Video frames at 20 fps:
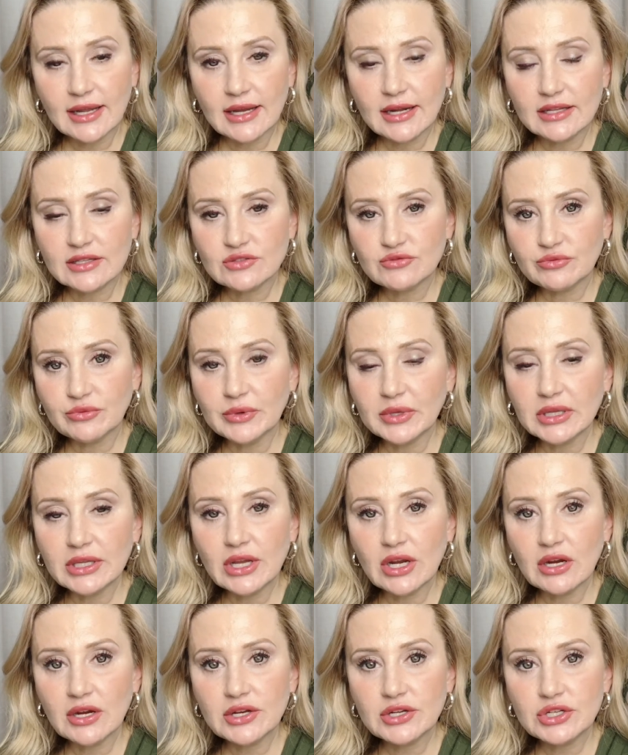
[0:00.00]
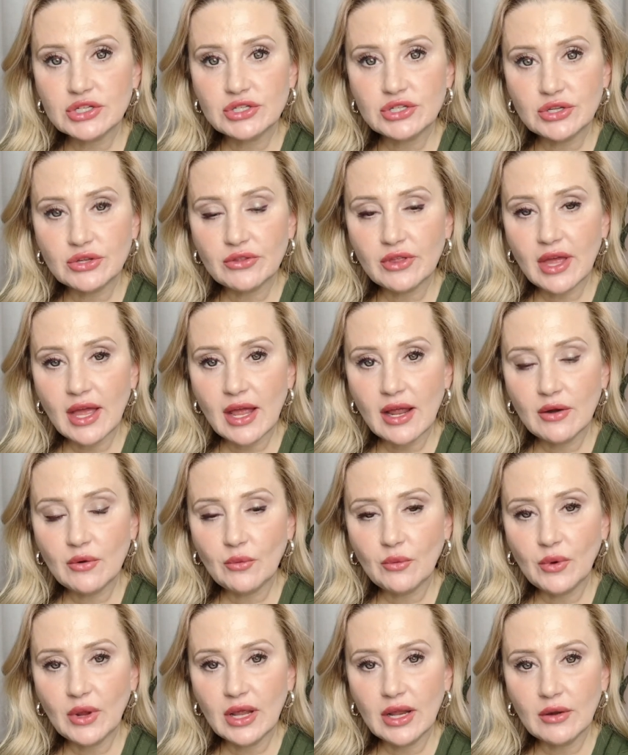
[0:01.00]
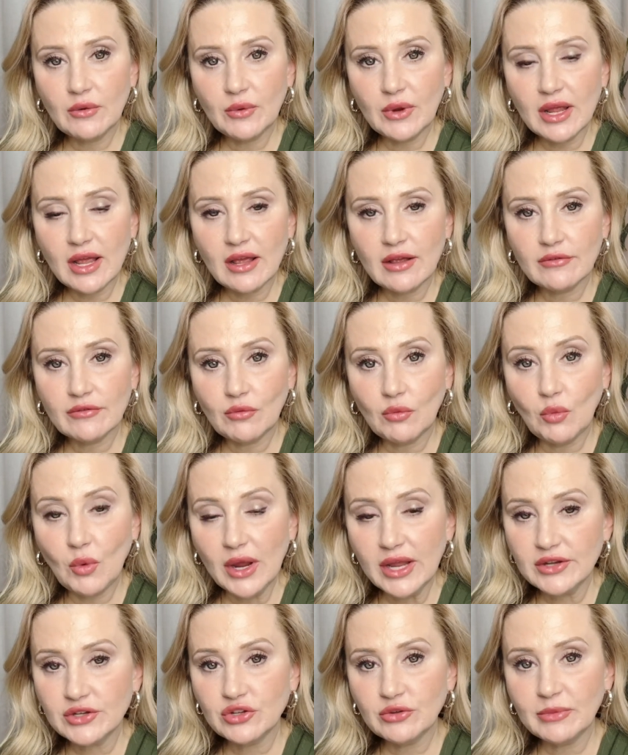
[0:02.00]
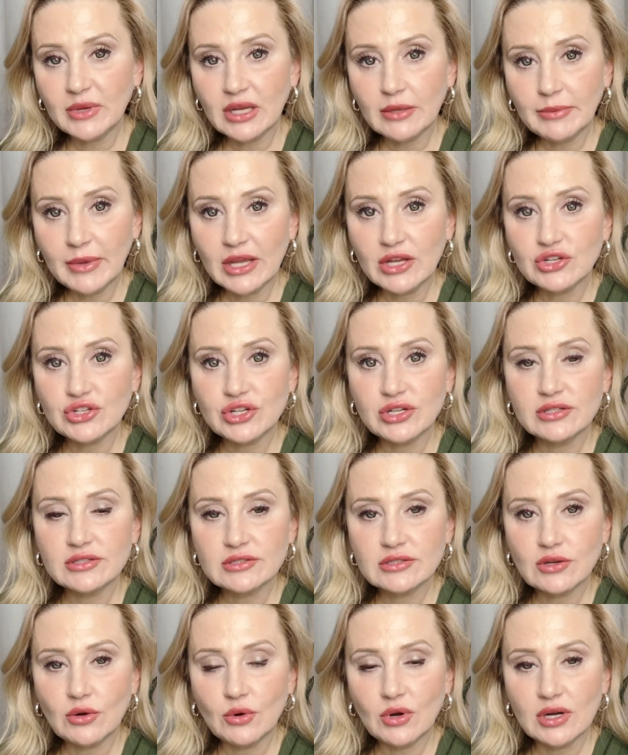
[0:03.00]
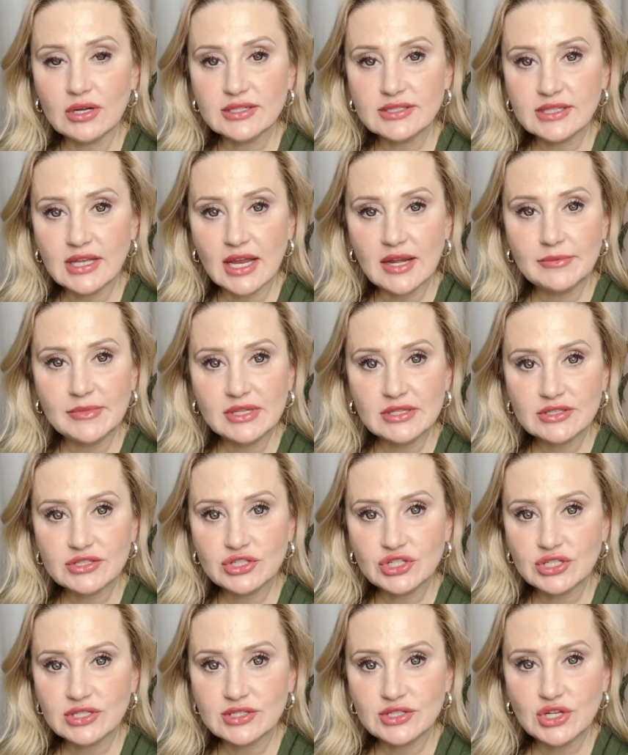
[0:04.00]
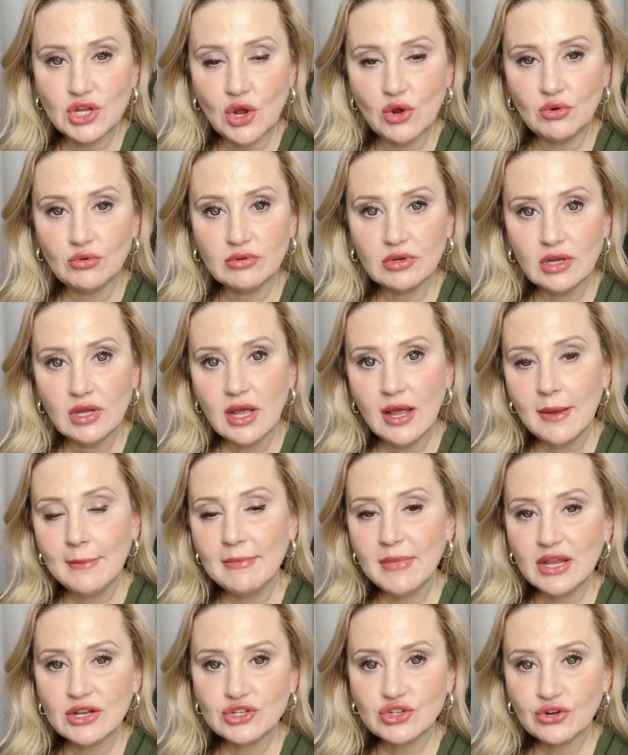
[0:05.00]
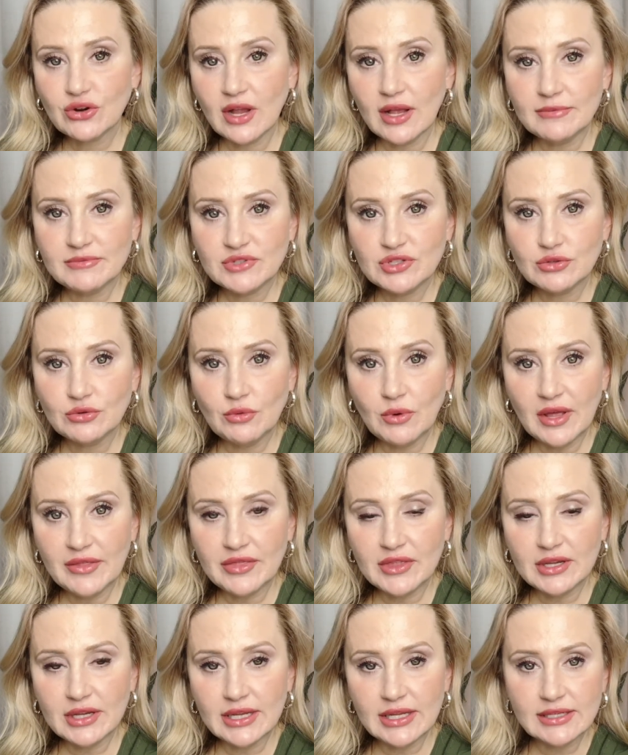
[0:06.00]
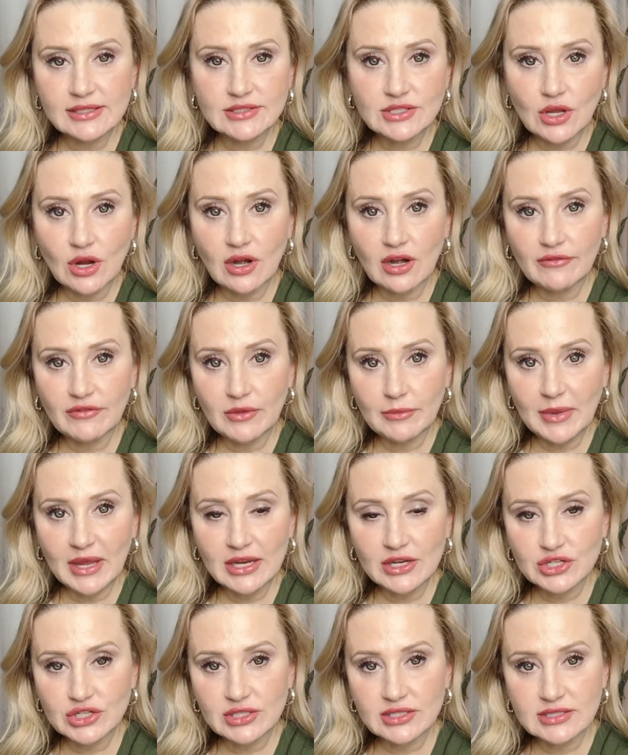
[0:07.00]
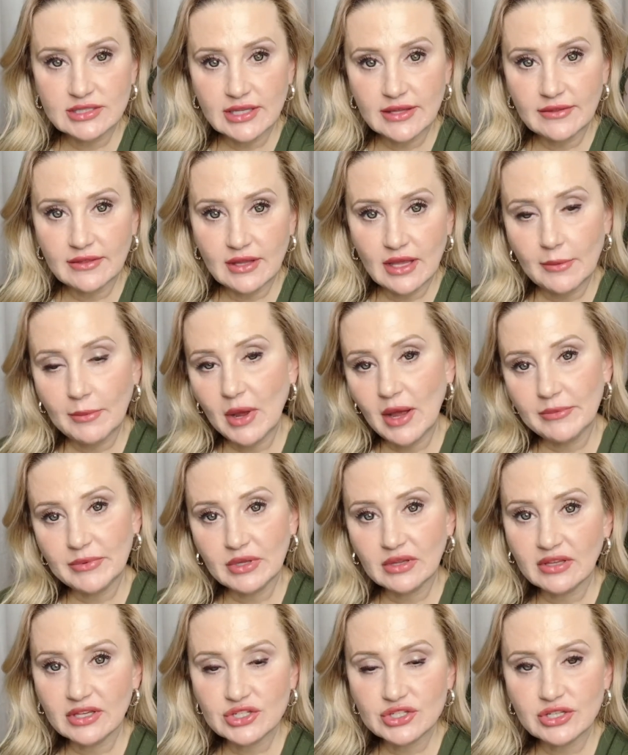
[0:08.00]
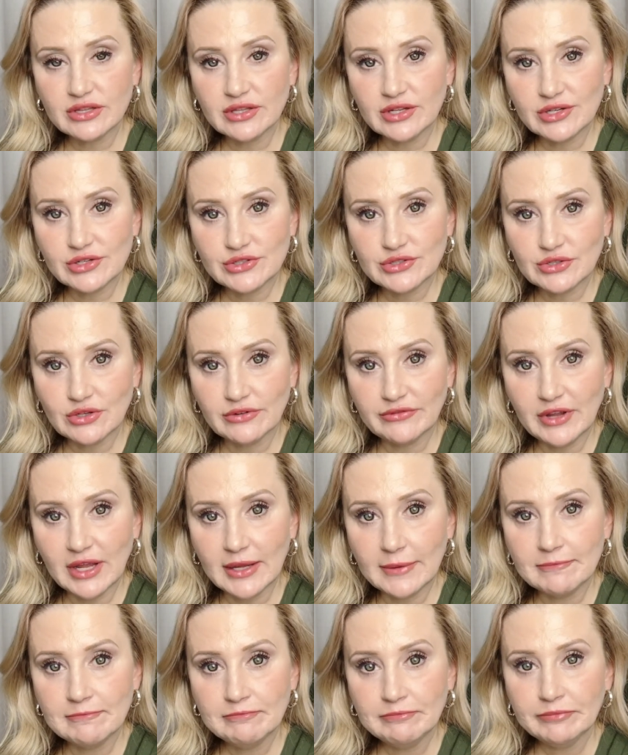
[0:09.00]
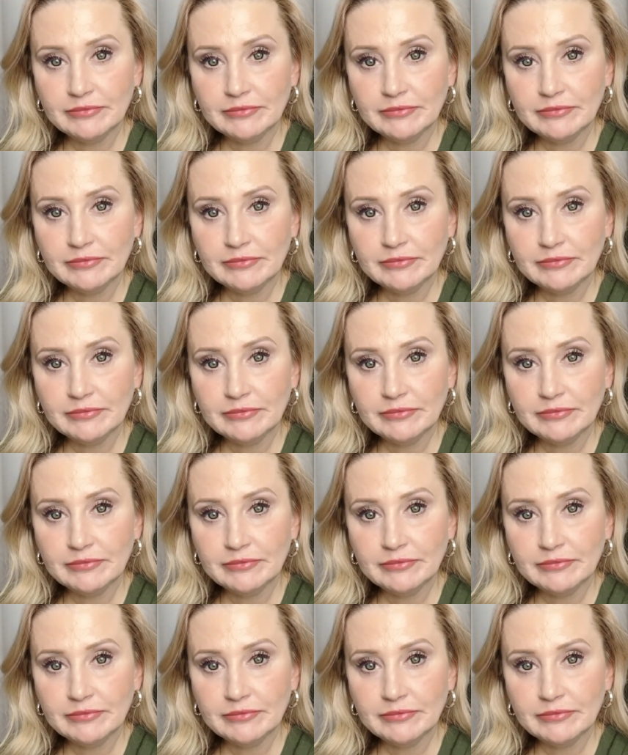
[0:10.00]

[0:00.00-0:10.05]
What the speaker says: And it's really hard to do that when we have way too many patients or assignments just don't measure up to what the needs are of the patients in a population that you're serving.